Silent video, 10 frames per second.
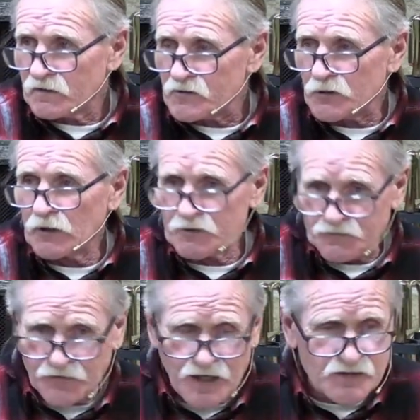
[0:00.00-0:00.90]
So I was
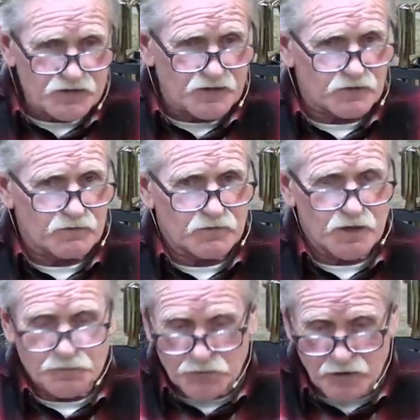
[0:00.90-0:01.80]
fasting
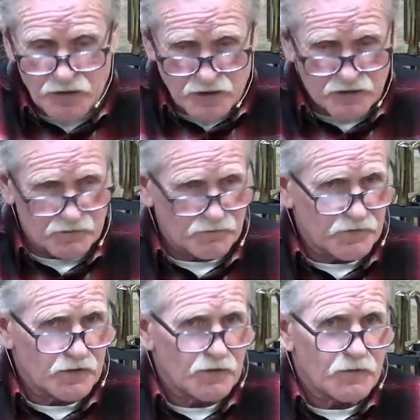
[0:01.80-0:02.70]
and praying
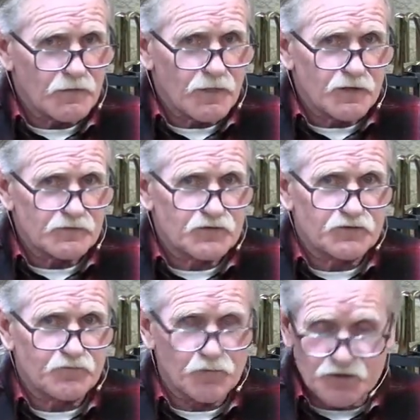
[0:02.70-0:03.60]

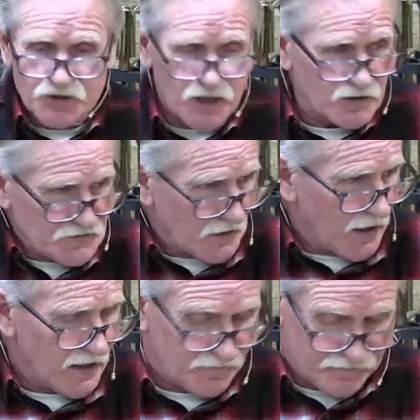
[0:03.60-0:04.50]
for the child's
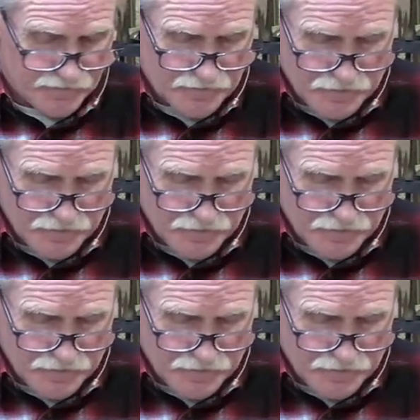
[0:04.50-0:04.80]
life.